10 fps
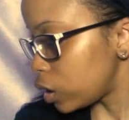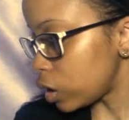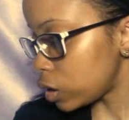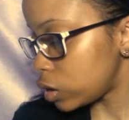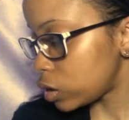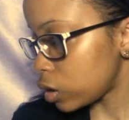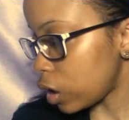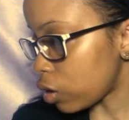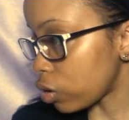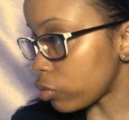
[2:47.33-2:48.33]
This,
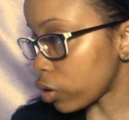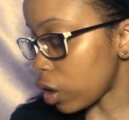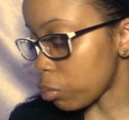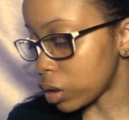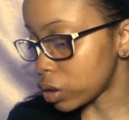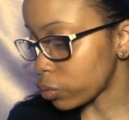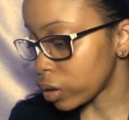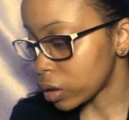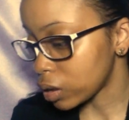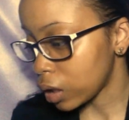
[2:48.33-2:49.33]
I don't even know how much it
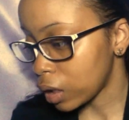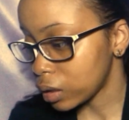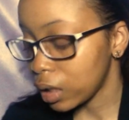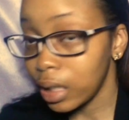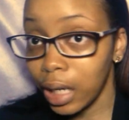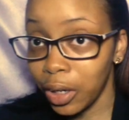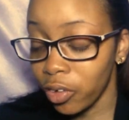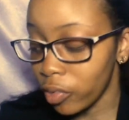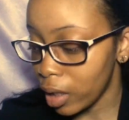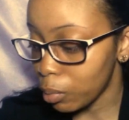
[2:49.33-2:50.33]
was because, like I said, he got it
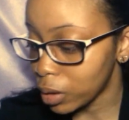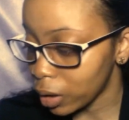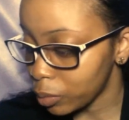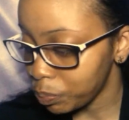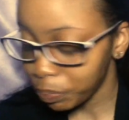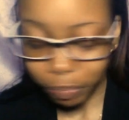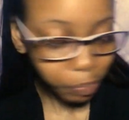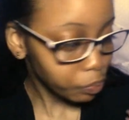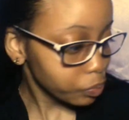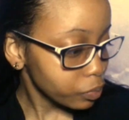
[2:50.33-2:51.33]
off of Amazon.
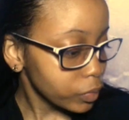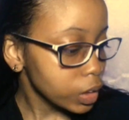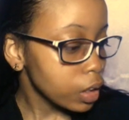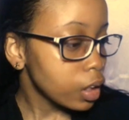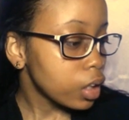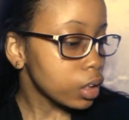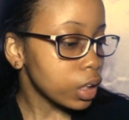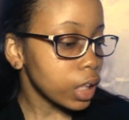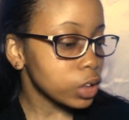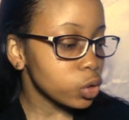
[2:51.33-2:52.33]
The
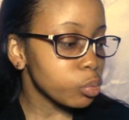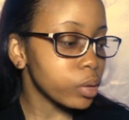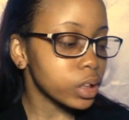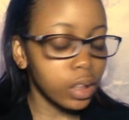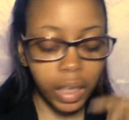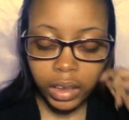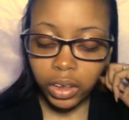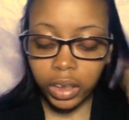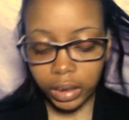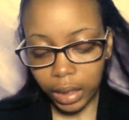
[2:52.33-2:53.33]
next 2 books. Okay,
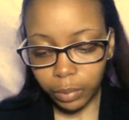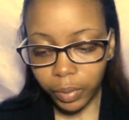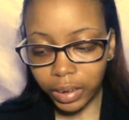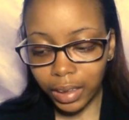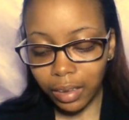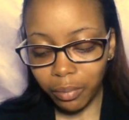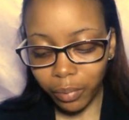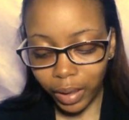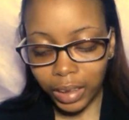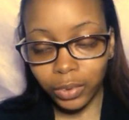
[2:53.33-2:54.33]
so this next
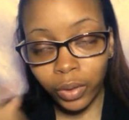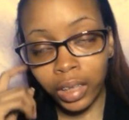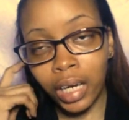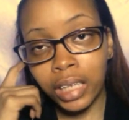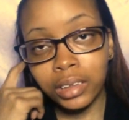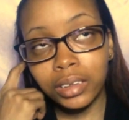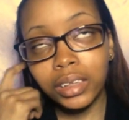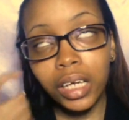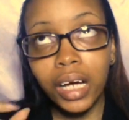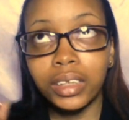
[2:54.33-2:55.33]
book is one that I
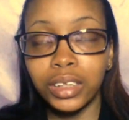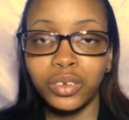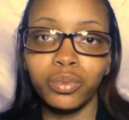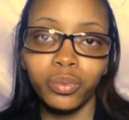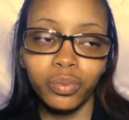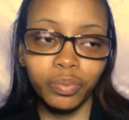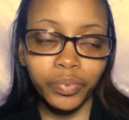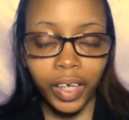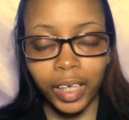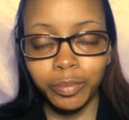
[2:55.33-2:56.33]
said I didn't.
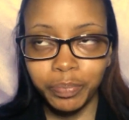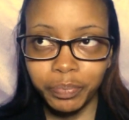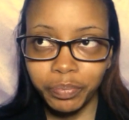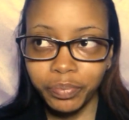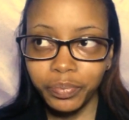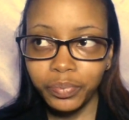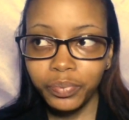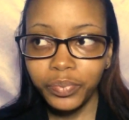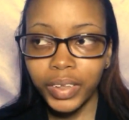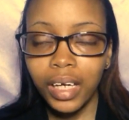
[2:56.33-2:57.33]
Okay,
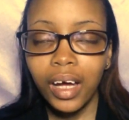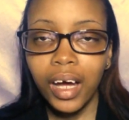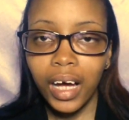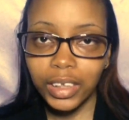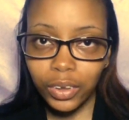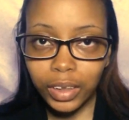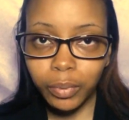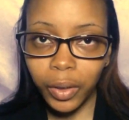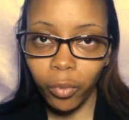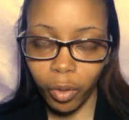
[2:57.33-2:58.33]
I saw this
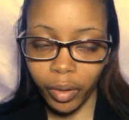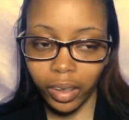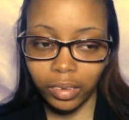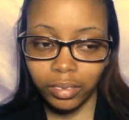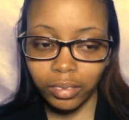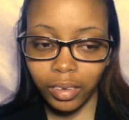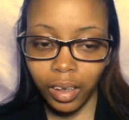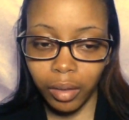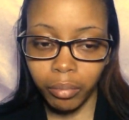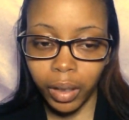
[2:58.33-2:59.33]
book in Walmart
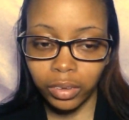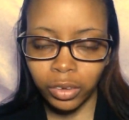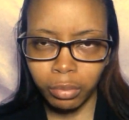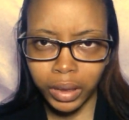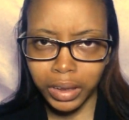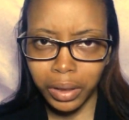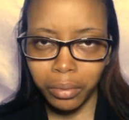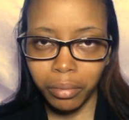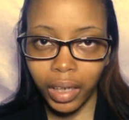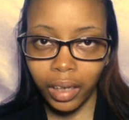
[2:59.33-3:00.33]
about 2 months
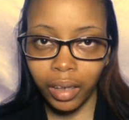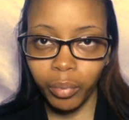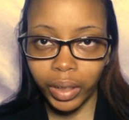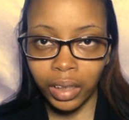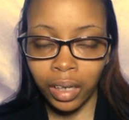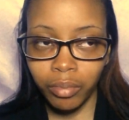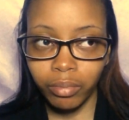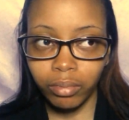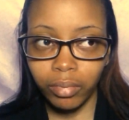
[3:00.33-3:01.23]
ago and picked it up.